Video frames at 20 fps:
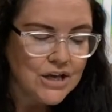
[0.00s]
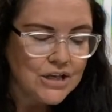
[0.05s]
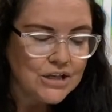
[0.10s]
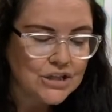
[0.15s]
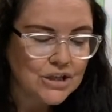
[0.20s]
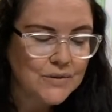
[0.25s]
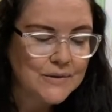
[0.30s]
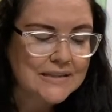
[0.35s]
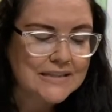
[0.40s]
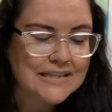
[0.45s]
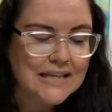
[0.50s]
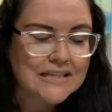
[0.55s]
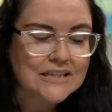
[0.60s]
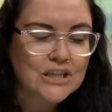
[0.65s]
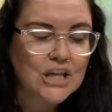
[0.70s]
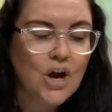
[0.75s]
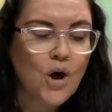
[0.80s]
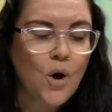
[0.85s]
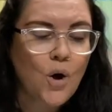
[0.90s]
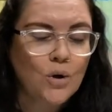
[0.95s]
So it says
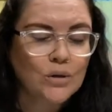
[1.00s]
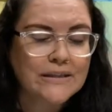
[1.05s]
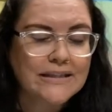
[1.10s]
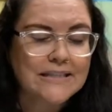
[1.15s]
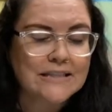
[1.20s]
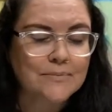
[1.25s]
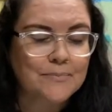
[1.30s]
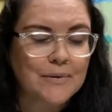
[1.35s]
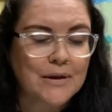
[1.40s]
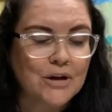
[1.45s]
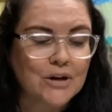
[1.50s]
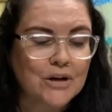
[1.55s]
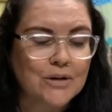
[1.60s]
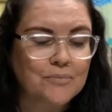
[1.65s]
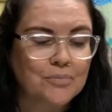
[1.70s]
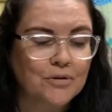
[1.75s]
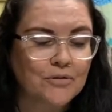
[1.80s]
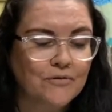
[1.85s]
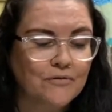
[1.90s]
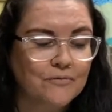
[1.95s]
the Holy
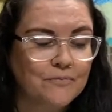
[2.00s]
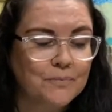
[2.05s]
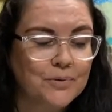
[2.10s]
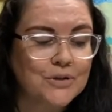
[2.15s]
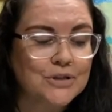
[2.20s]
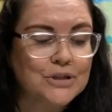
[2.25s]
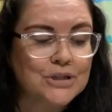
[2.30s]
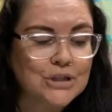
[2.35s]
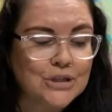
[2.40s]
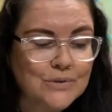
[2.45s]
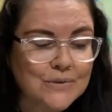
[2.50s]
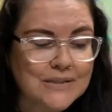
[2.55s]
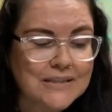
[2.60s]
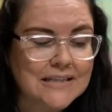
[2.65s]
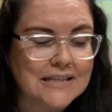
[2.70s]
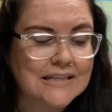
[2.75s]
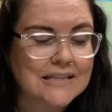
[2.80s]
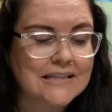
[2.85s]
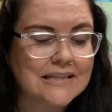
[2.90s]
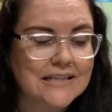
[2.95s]
Spirit pro
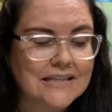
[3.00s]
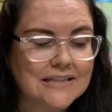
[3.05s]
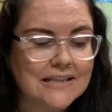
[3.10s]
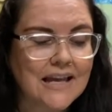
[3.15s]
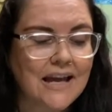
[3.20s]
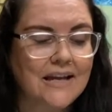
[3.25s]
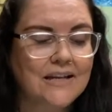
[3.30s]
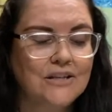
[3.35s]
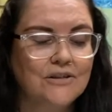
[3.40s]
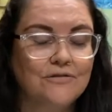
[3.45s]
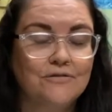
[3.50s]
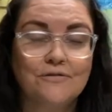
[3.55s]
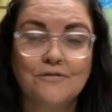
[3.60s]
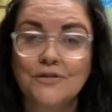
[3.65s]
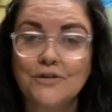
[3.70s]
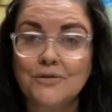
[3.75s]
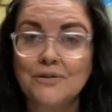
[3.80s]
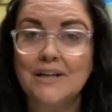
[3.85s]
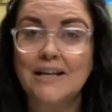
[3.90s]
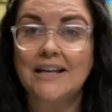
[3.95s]
produces this kind of
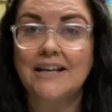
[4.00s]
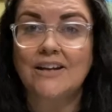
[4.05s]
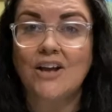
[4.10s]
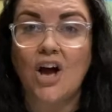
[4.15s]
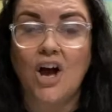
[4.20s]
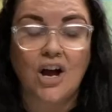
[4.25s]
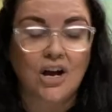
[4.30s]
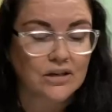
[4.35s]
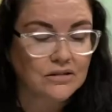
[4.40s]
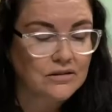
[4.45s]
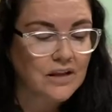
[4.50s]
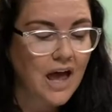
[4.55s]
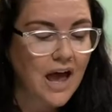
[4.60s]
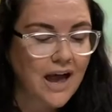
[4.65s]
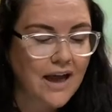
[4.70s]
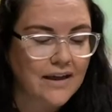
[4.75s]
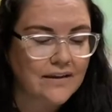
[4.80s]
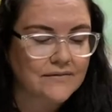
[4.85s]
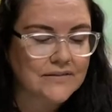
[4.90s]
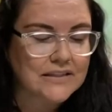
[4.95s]
fruit in our
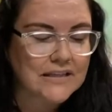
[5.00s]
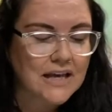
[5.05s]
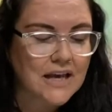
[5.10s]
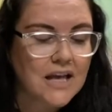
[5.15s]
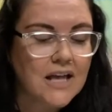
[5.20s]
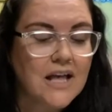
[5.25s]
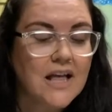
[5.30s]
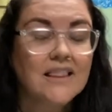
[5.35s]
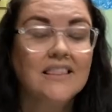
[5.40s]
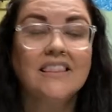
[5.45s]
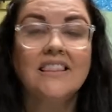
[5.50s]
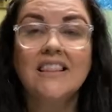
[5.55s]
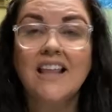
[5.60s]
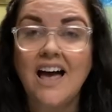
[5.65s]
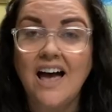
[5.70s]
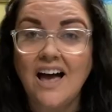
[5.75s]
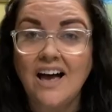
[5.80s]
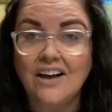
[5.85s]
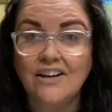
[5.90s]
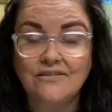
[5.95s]
lives.
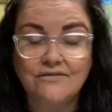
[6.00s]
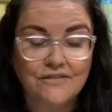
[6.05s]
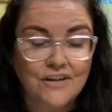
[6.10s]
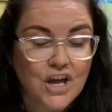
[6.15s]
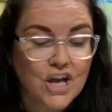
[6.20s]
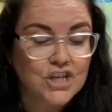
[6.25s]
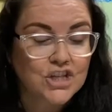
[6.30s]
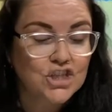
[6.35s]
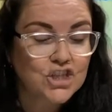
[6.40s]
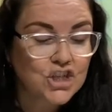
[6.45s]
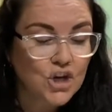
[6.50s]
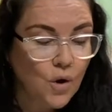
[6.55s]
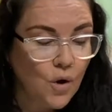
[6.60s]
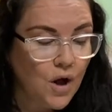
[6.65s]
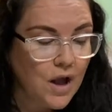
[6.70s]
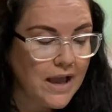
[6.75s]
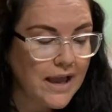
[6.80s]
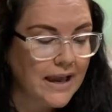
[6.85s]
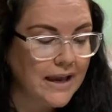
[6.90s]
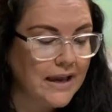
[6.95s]
Love,
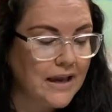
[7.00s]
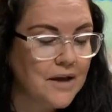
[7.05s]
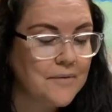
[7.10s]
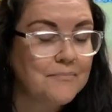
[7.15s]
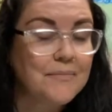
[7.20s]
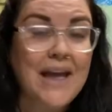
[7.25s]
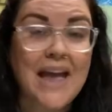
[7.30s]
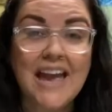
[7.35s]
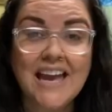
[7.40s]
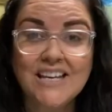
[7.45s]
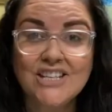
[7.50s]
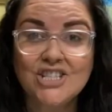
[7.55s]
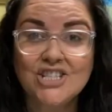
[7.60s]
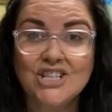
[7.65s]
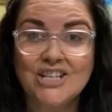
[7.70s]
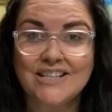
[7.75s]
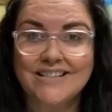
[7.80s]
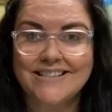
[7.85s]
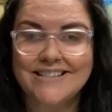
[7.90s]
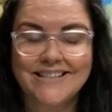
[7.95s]
joy,
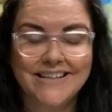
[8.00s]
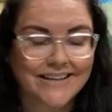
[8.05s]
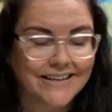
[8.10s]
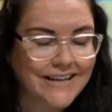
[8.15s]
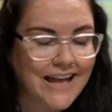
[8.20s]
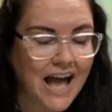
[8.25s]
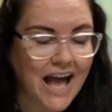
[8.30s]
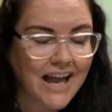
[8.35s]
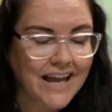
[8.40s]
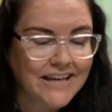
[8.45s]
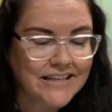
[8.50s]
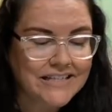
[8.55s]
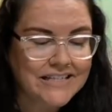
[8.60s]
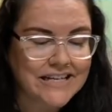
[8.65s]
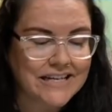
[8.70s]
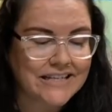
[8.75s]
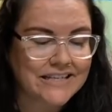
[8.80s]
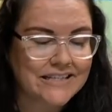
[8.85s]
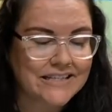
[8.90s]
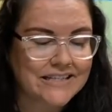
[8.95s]
patience,
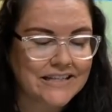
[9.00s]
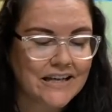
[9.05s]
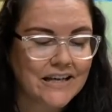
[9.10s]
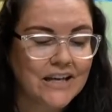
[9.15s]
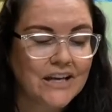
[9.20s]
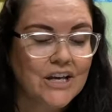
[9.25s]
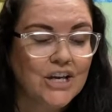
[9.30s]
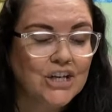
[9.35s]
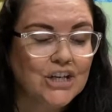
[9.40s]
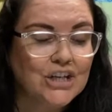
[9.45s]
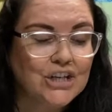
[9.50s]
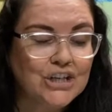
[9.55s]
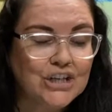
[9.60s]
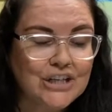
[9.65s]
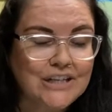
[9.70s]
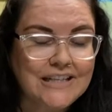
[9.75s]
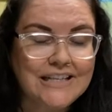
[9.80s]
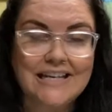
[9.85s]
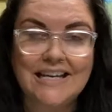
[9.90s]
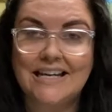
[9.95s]
kindness,
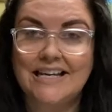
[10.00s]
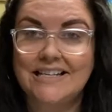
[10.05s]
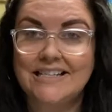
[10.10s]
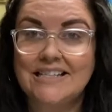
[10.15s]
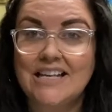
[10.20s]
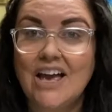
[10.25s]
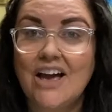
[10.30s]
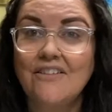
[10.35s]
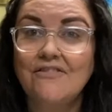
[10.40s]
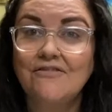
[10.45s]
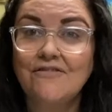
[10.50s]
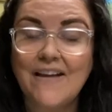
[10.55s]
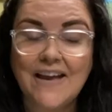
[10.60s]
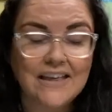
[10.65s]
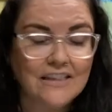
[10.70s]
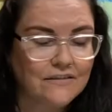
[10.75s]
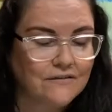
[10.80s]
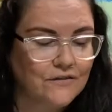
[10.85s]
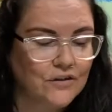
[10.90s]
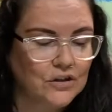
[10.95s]
goodness,
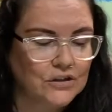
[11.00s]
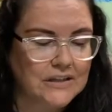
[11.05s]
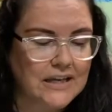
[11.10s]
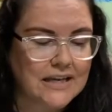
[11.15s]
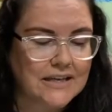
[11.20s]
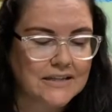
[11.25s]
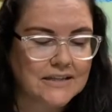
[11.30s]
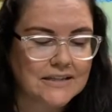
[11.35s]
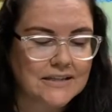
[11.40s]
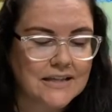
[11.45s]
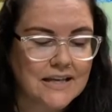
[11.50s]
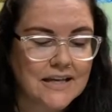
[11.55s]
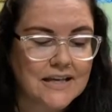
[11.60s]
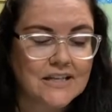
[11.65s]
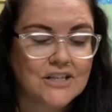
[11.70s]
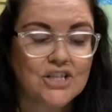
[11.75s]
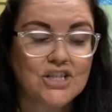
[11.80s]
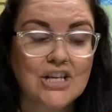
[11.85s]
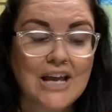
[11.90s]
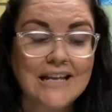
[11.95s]
faithfulness,
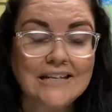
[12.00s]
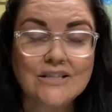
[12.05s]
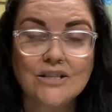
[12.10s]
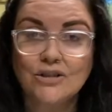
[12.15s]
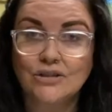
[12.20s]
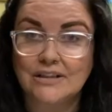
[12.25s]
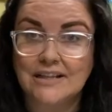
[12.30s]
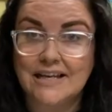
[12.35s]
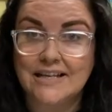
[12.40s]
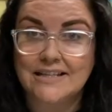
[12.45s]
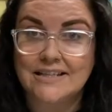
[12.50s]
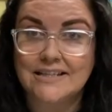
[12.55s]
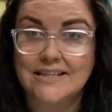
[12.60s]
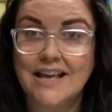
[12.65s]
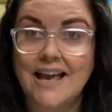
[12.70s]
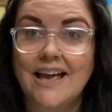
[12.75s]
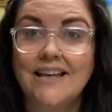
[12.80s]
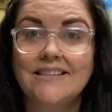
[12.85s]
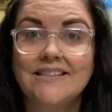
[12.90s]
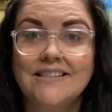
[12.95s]
gentleness,
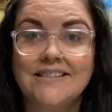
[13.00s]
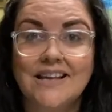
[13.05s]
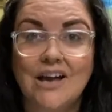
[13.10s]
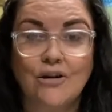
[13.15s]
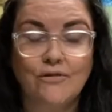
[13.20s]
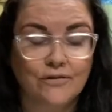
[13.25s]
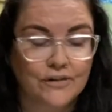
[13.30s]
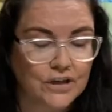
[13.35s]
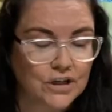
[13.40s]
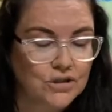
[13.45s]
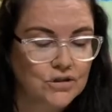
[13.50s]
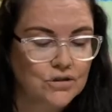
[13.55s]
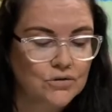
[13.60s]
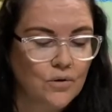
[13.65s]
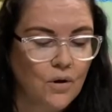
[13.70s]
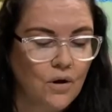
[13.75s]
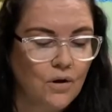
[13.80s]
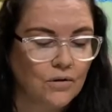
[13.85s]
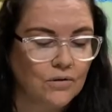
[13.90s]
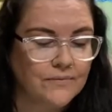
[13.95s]
and
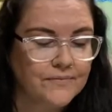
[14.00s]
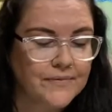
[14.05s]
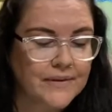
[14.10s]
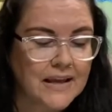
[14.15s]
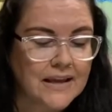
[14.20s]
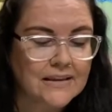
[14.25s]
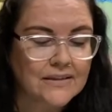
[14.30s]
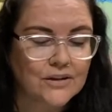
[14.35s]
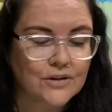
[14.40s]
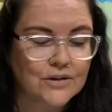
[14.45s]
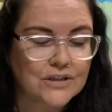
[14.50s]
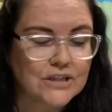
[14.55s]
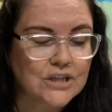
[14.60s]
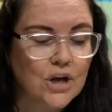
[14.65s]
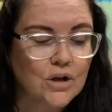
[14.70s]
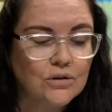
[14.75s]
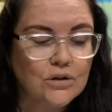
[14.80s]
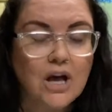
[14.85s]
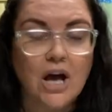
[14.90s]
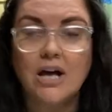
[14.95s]
self-control. There is
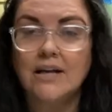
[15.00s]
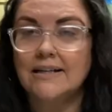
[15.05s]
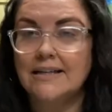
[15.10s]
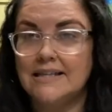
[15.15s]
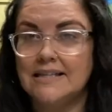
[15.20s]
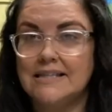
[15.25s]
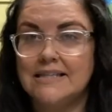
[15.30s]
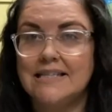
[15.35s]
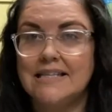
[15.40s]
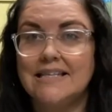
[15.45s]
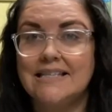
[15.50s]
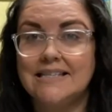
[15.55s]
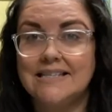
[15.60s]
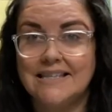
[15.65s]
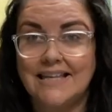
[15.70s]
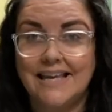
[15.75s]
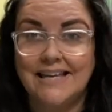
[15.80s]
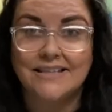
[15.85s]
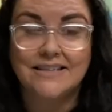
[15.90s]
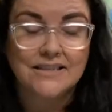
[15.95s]
no law against these
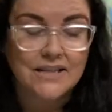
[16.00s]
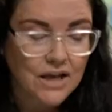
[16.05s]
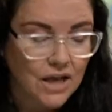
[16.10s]
things.